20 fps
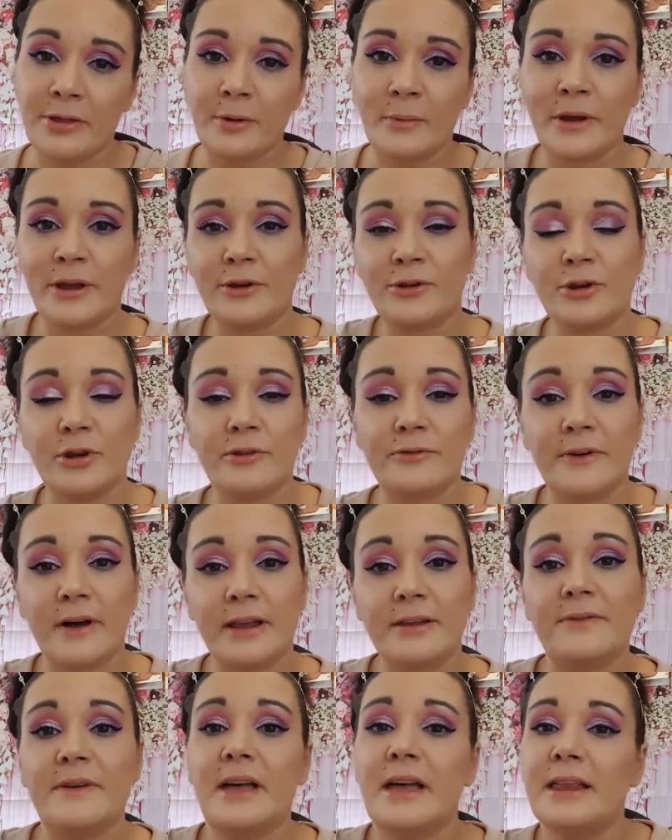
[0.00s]
That way you're
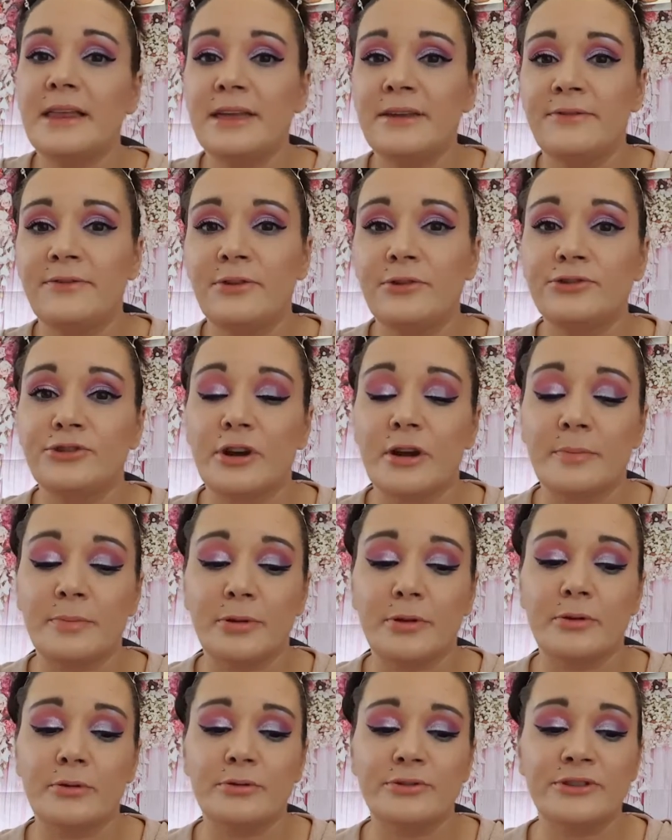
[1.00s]
notified of any future
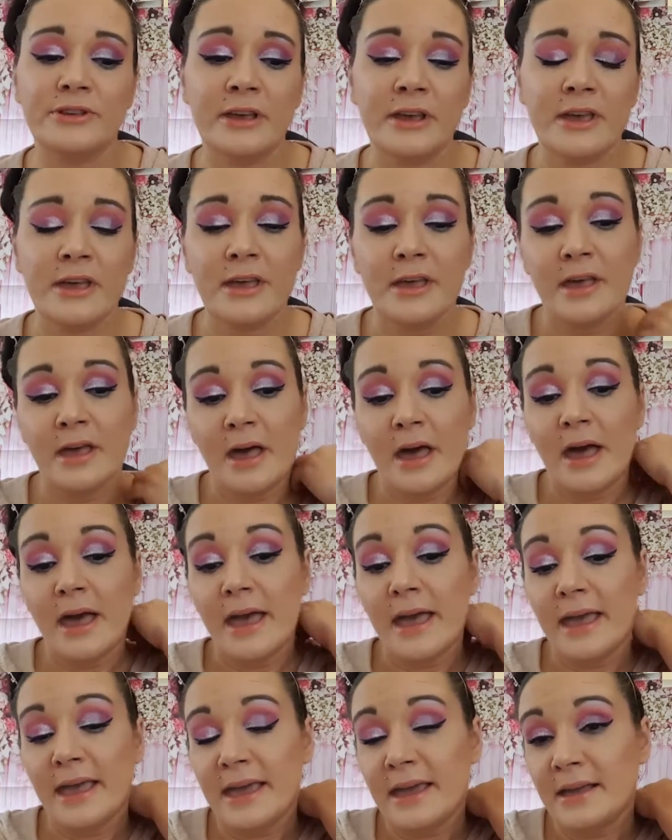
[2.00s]
uploads,
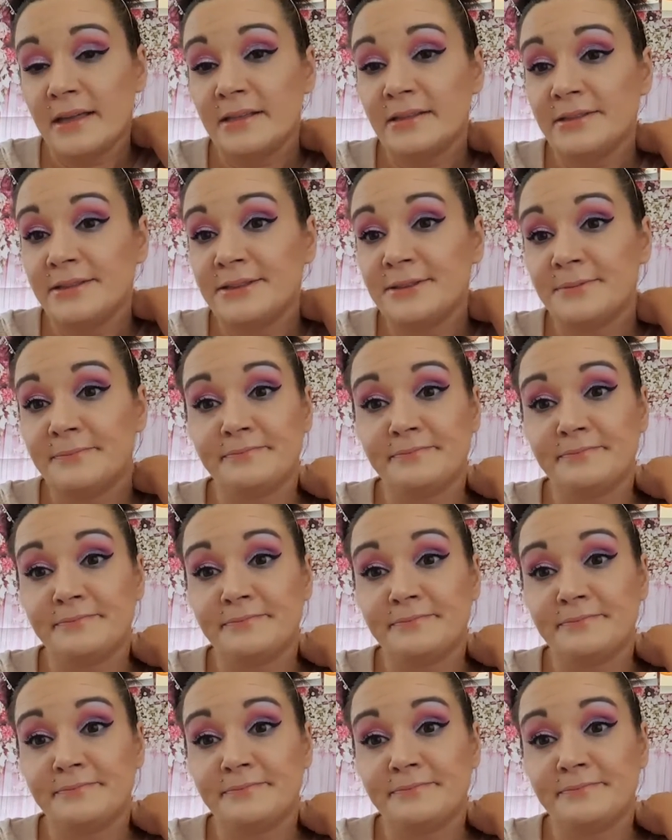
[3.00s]
and